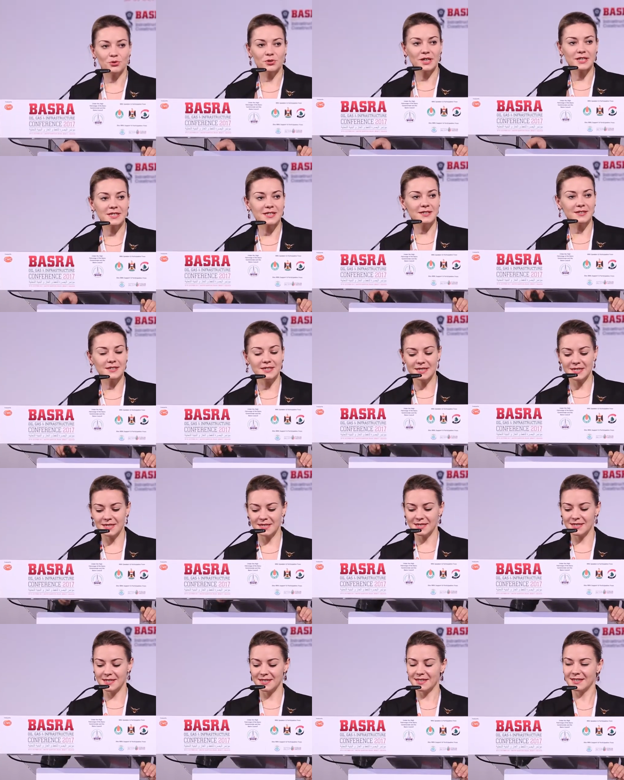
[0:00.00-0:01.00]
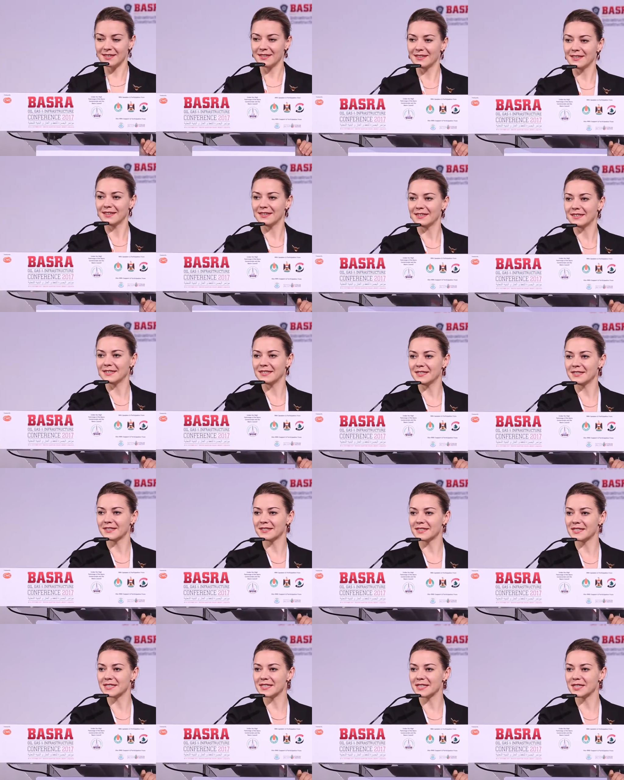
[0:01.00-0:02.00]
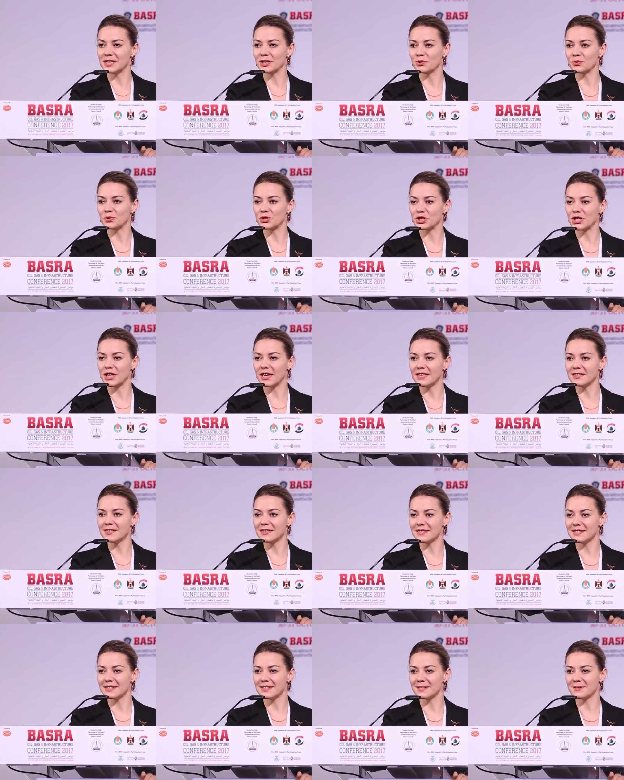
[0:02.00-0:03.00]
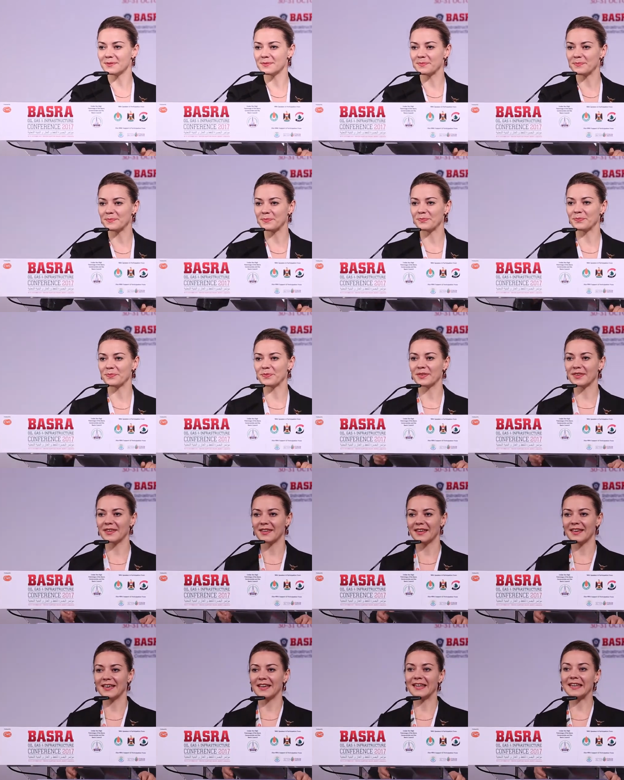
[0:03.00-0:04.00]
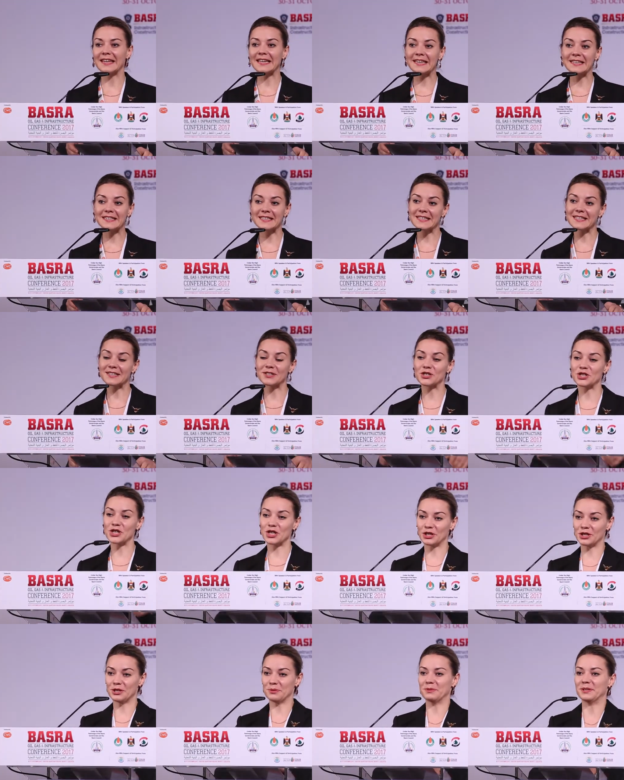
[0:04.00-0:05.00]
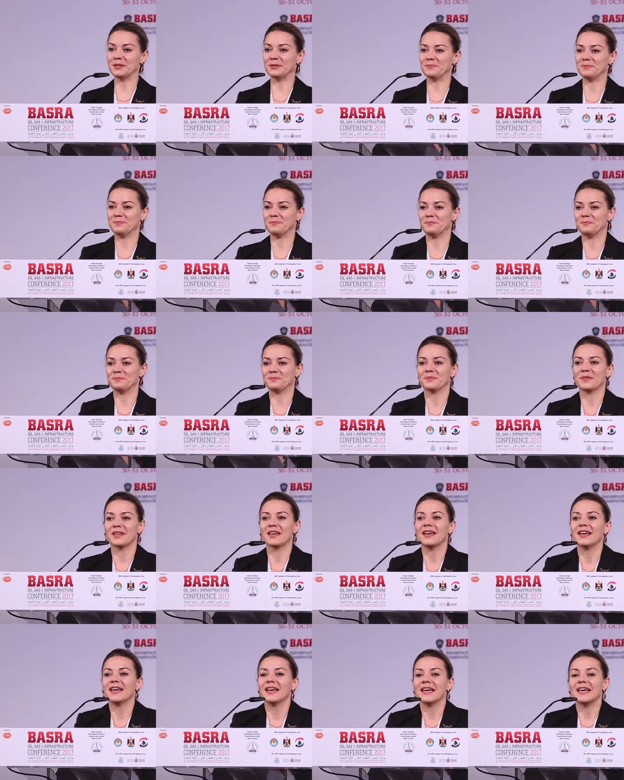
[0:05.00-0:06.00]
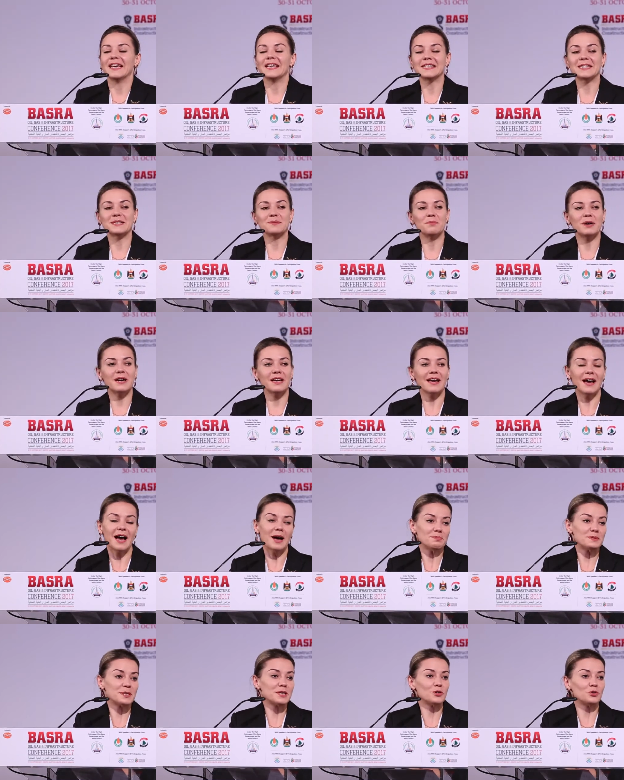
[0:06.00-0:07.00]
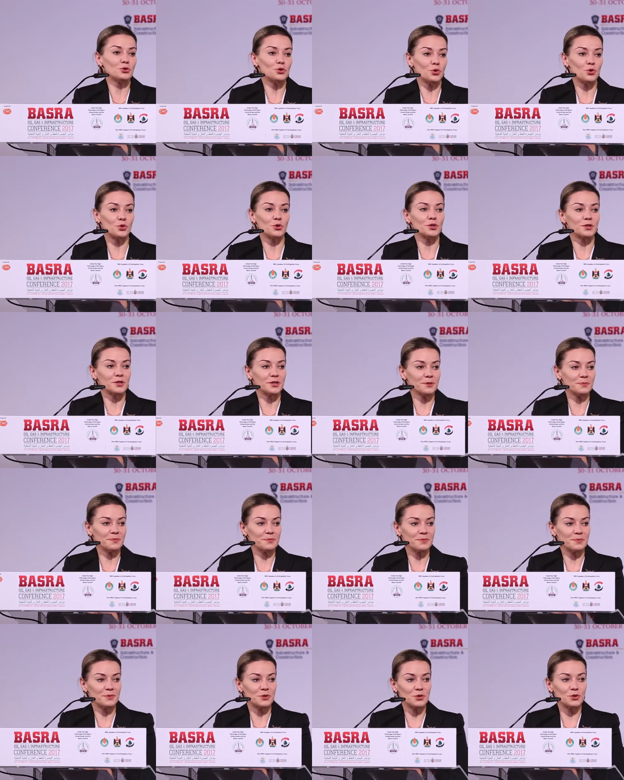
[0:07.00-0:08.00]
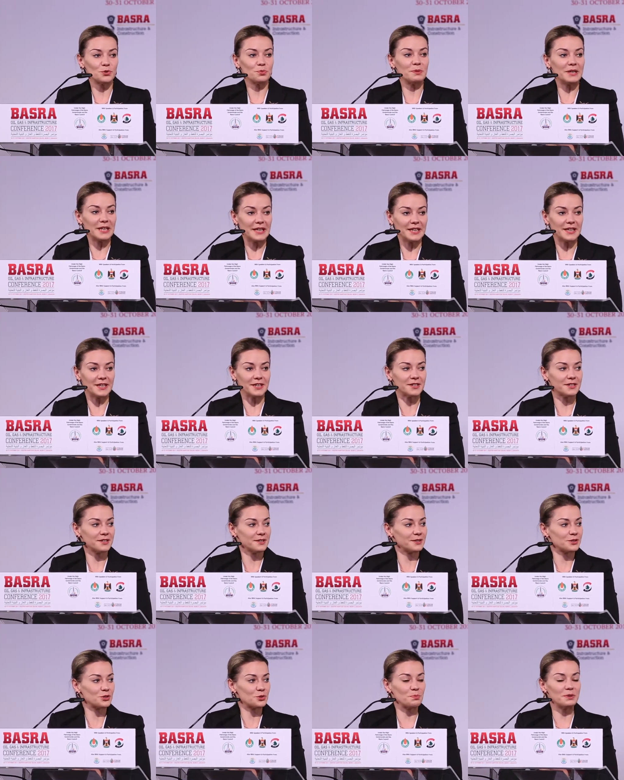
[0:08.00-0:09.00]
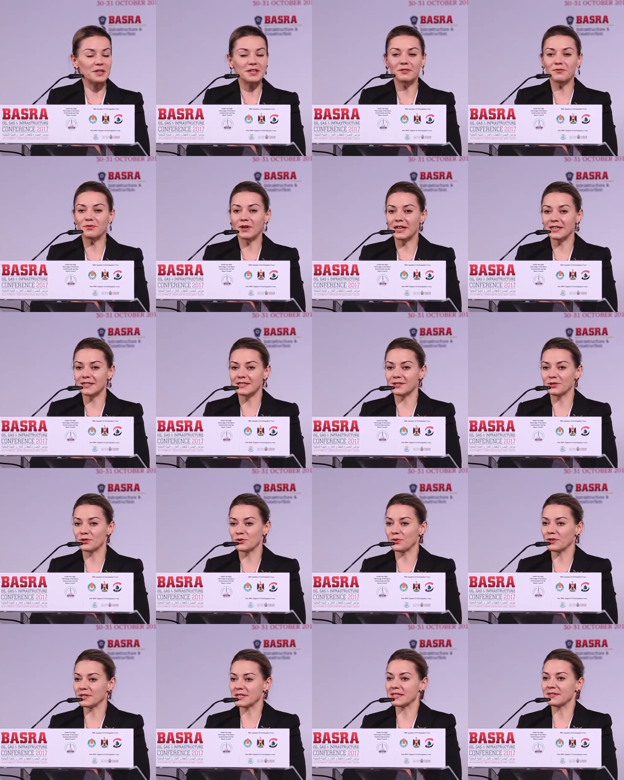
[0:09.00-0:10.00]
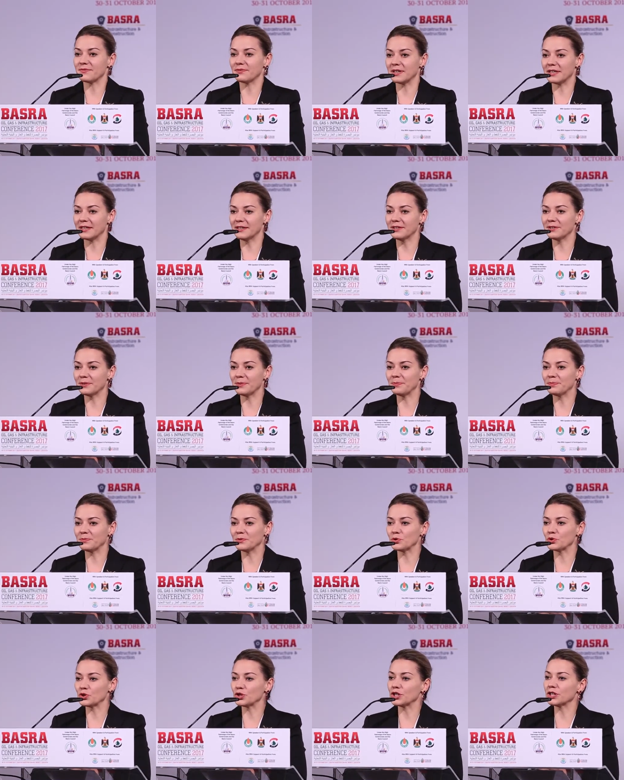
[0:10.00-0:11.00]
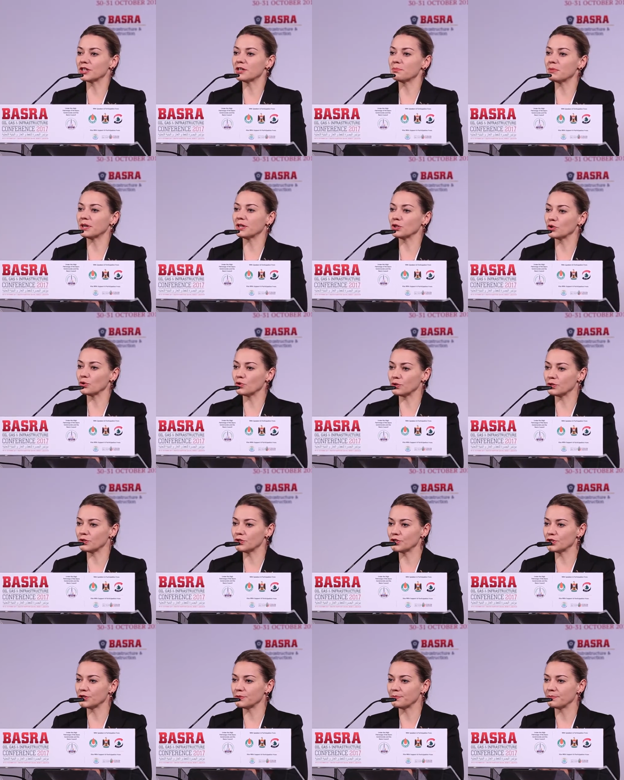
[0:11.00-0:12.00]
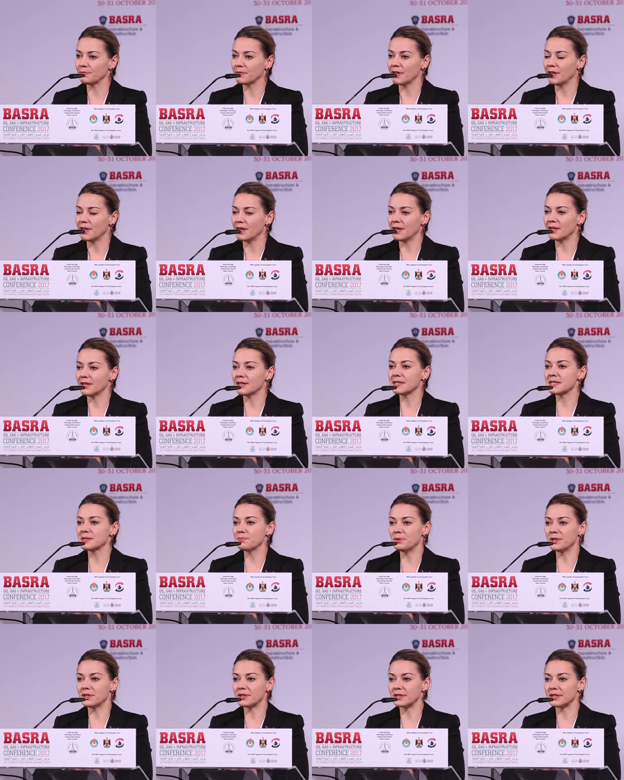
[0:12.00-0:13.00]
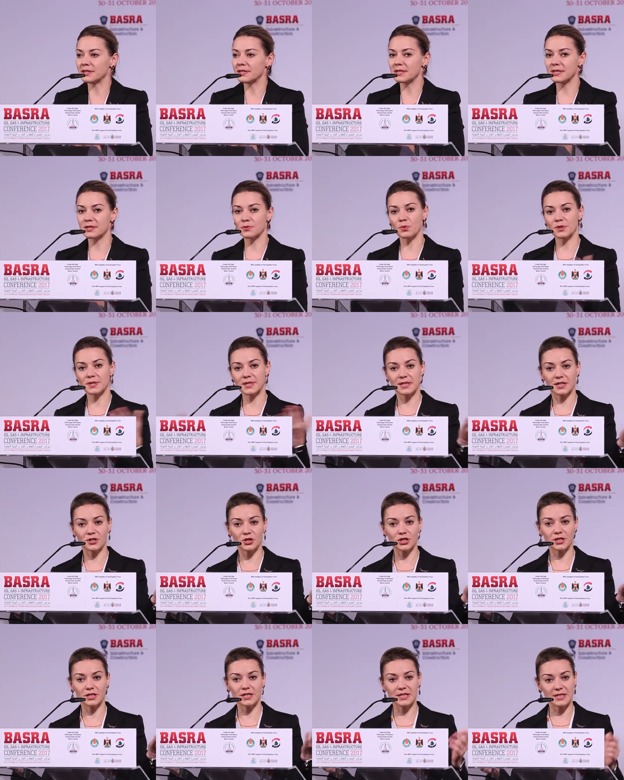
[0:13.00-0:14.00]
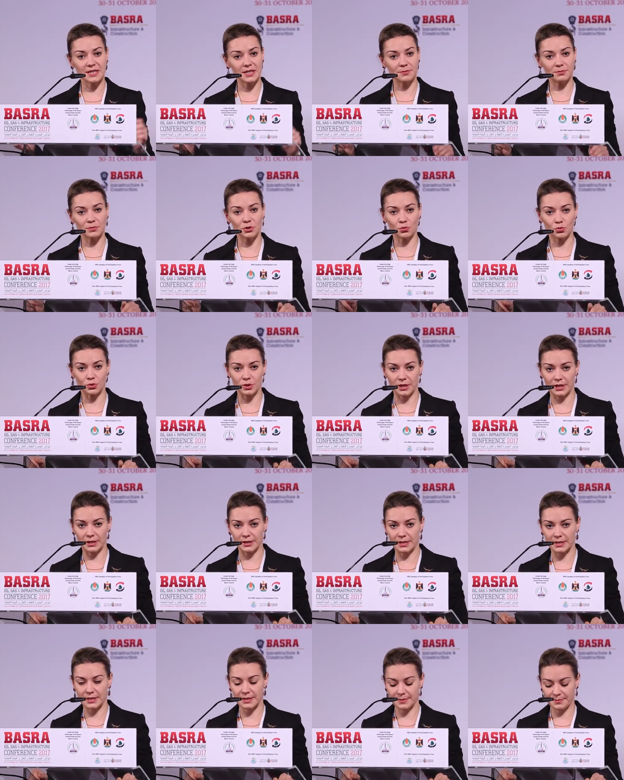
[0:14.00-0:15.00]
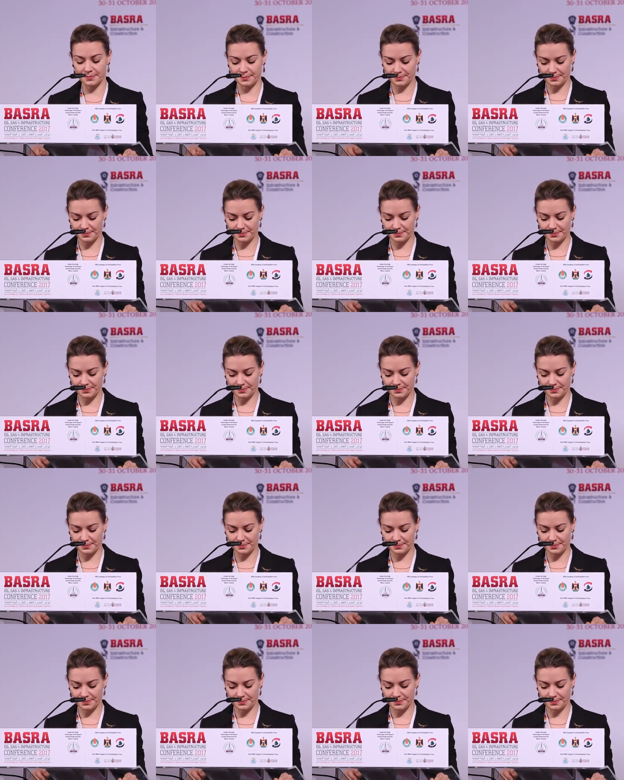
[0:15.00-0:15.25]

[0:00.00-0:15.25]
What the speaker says: Excellencies, dear distinguished guests, ladies and gentlemen, it's my absolute honor to be here and to be invited to this event to share my knowledge and experience with such an esteemed audience.